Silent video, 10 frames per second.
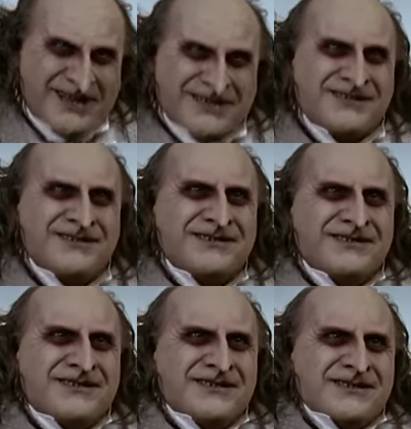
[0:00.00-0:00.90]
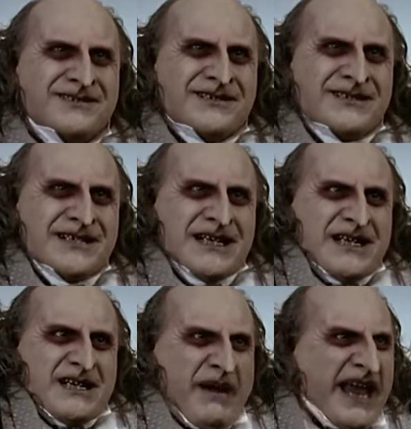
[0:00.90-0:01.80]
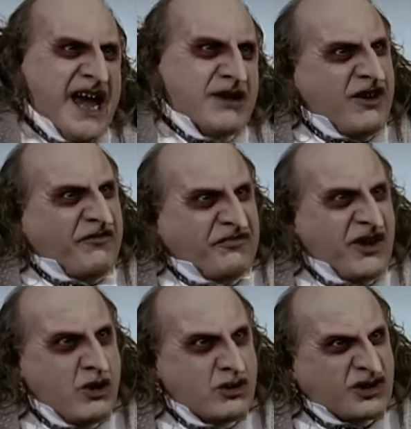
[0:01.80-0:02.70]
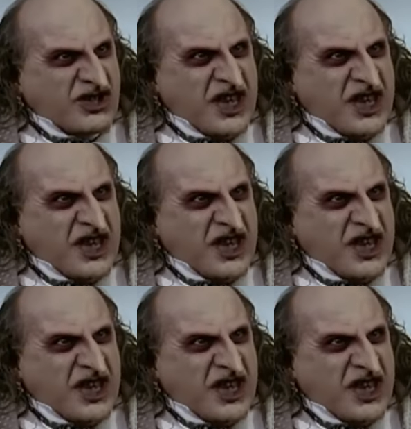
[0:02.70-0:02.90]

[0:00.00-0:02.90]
fortunes through organized crime. He